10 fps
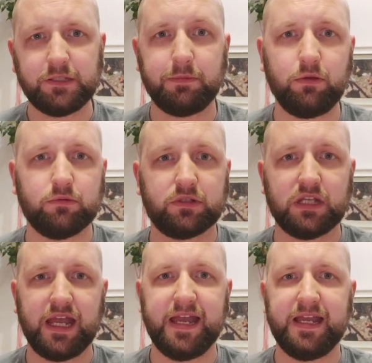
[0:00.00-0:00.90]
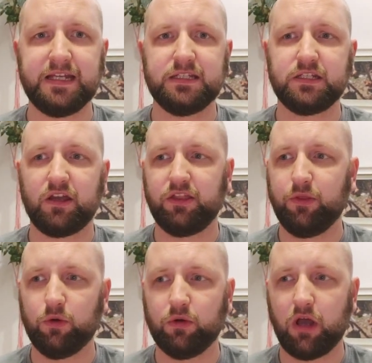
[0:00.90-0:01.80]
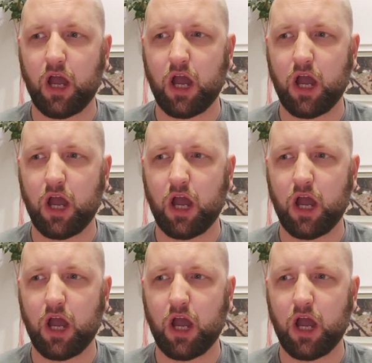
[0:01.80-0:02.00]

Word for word: spoons. And I thought